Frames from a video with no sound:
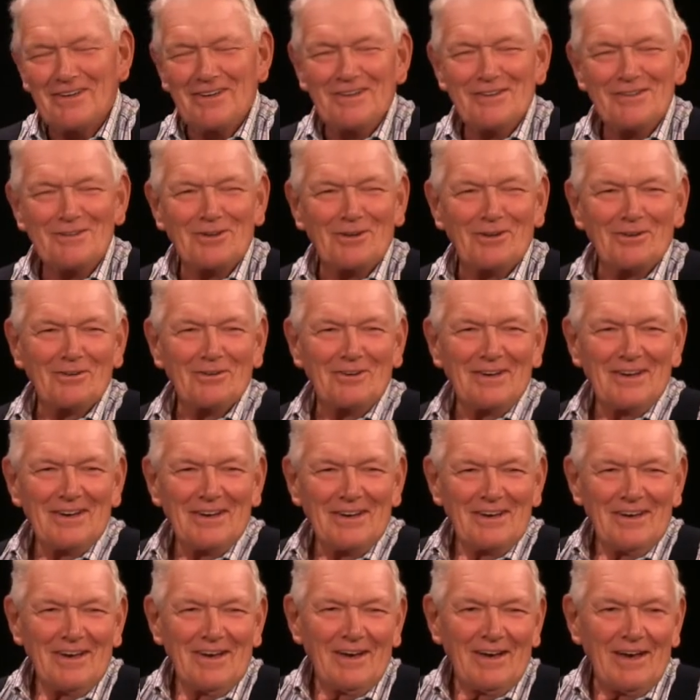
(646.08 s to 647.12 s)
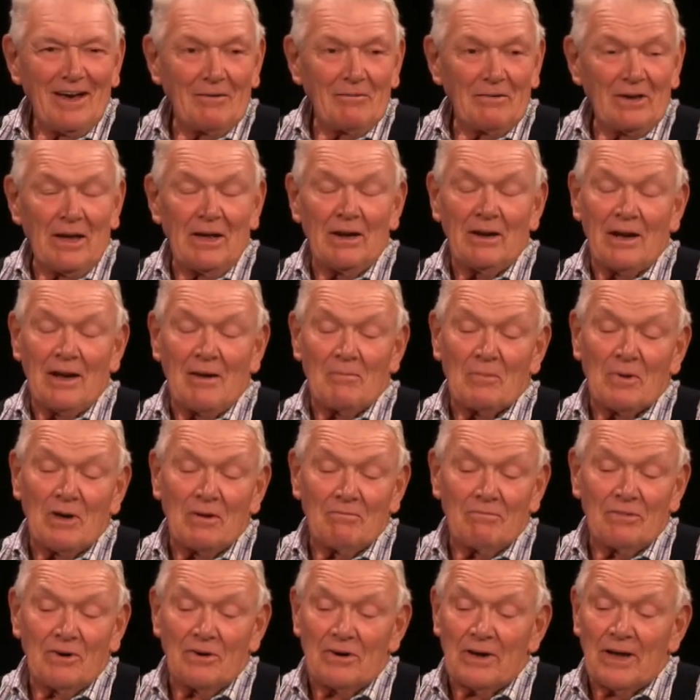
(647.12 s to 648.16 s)
So, and I'm
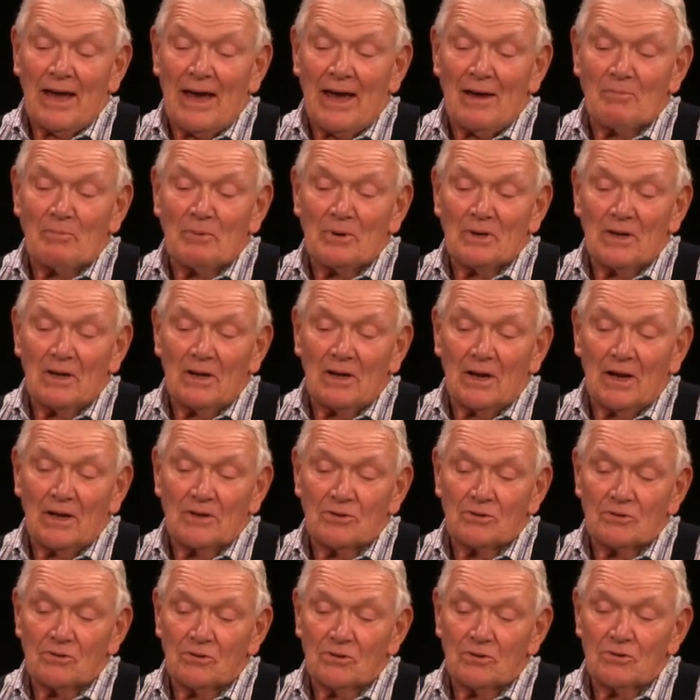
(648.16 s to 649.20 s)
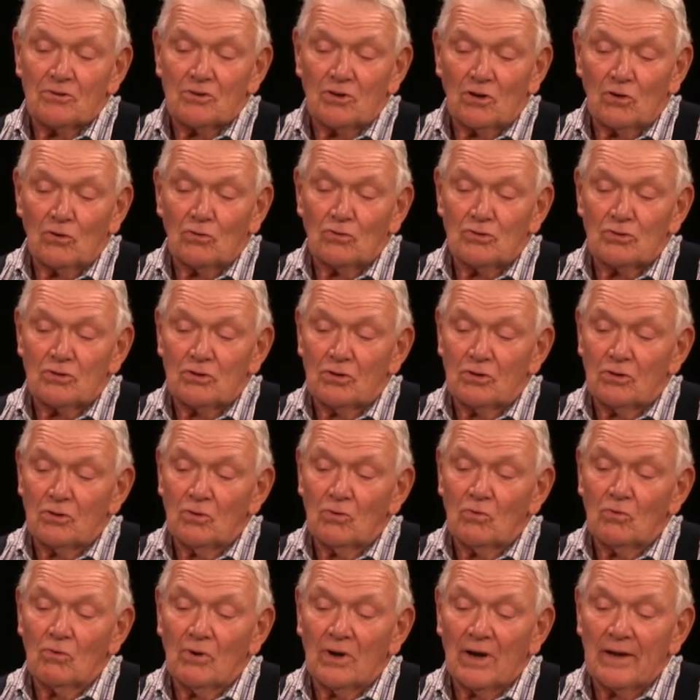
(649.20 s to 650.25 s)
very happy that I sort of chose to
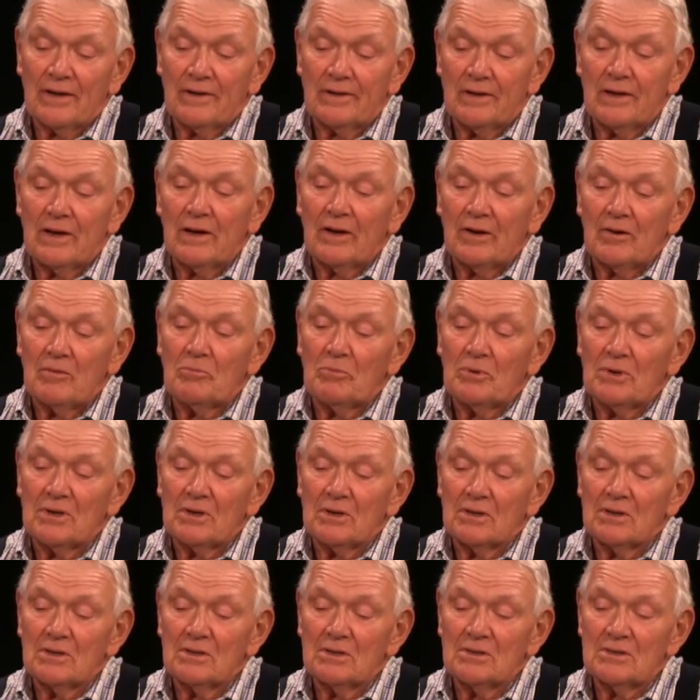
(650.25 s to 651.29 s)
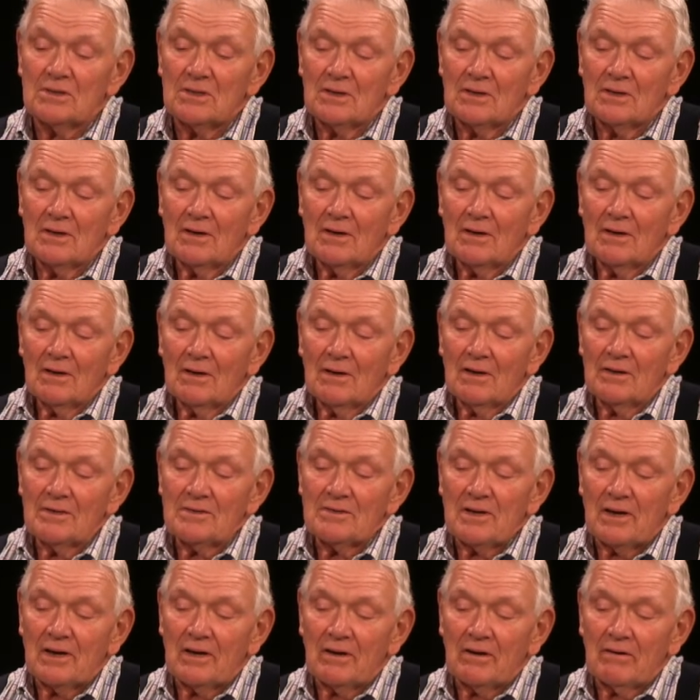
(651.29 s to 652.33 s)
do what I did, because
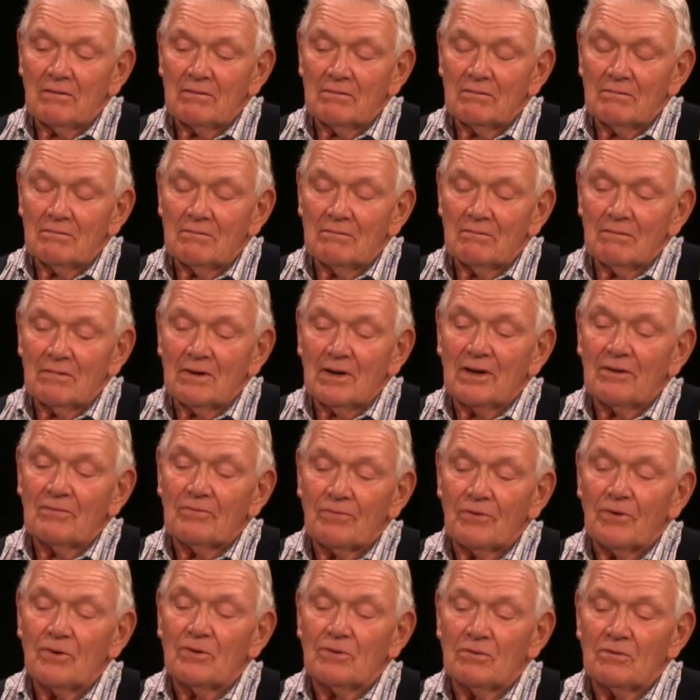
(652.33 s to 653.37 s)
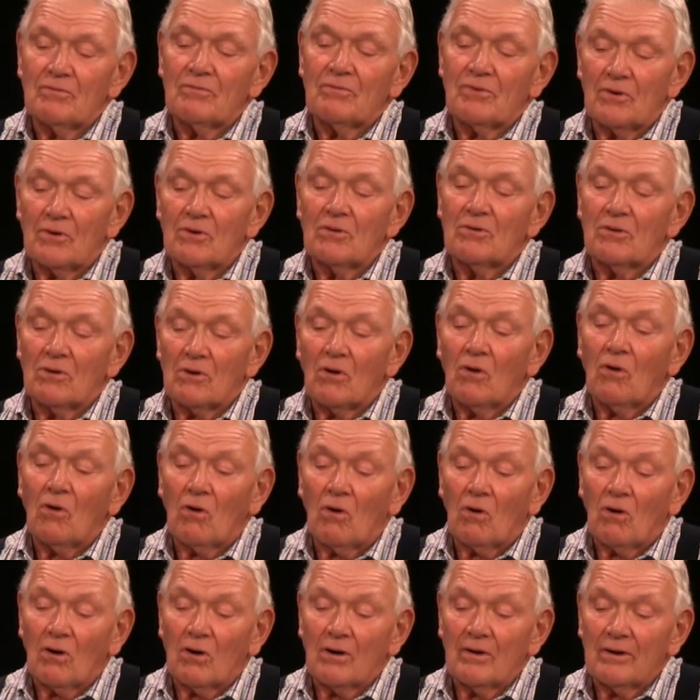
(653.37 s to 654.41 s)
as I came further and further
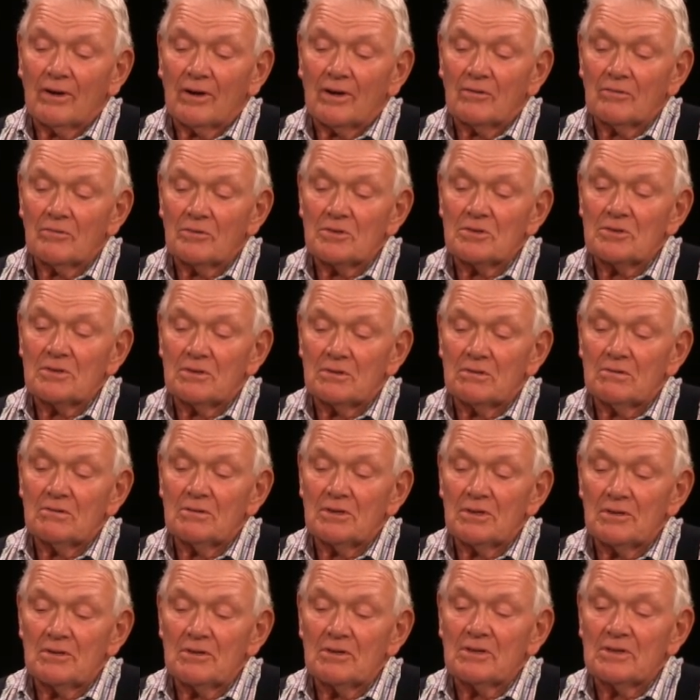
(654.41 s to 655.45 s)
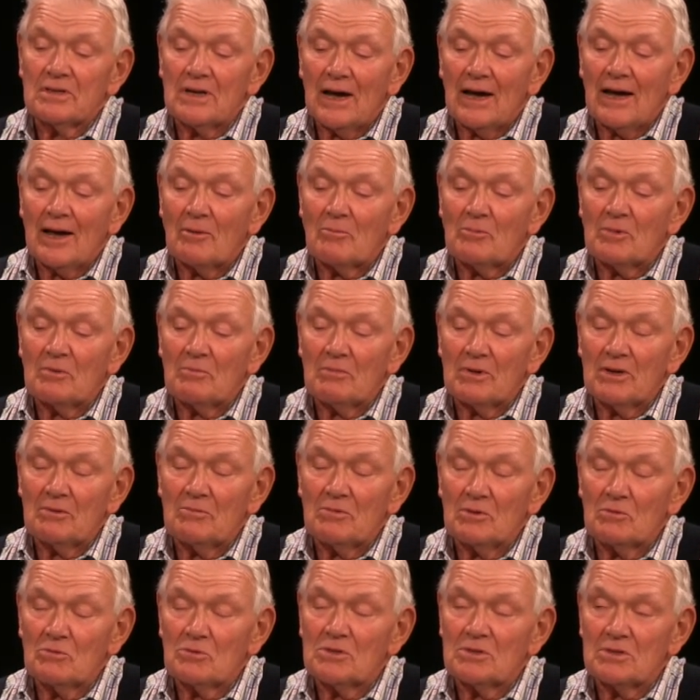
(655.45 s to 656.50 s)
along, and I was seeing time that maybe
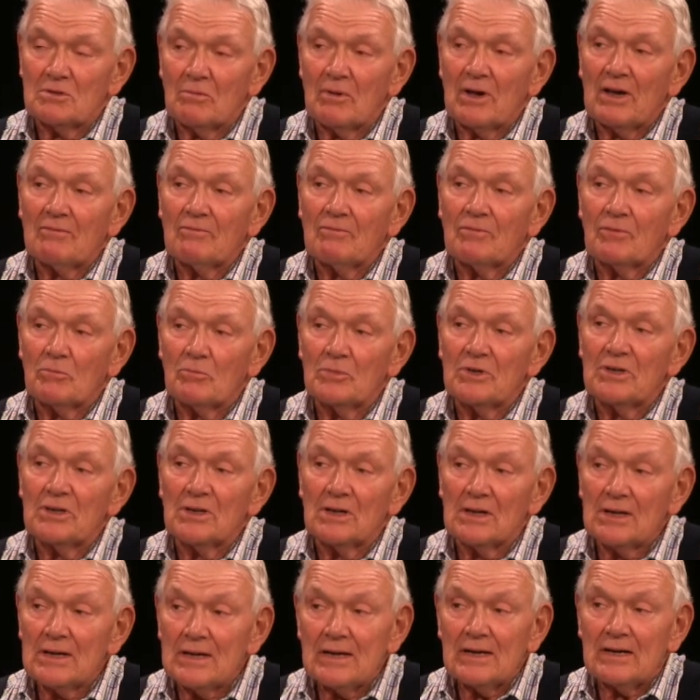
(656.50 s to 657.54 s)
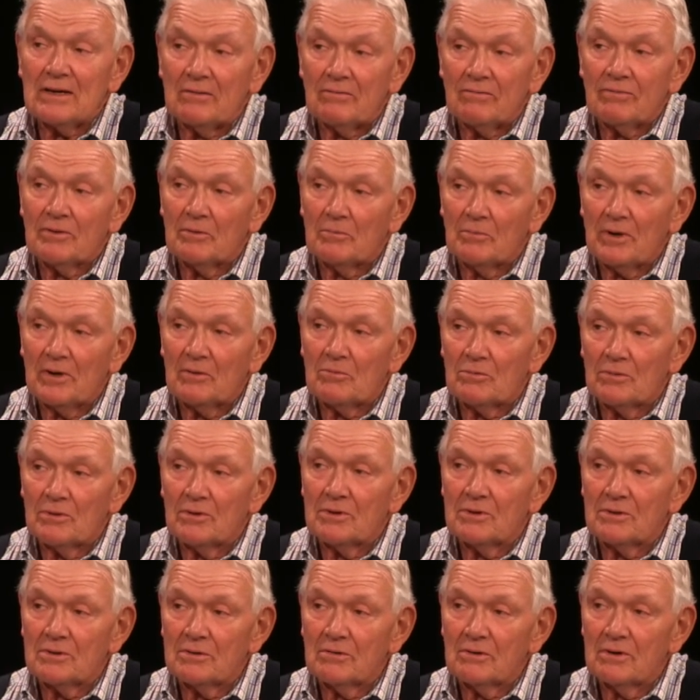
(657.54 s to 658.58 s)
it was time for me to leave the paper
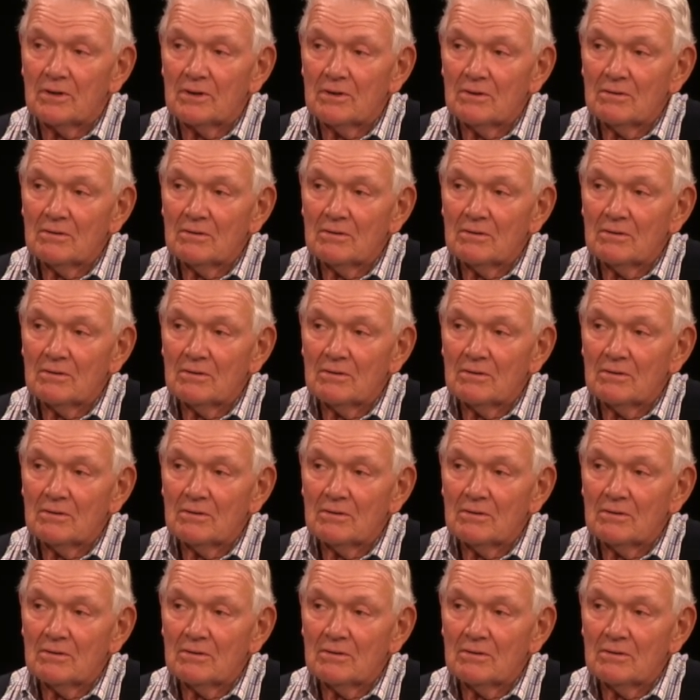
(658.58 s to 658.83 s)
industry.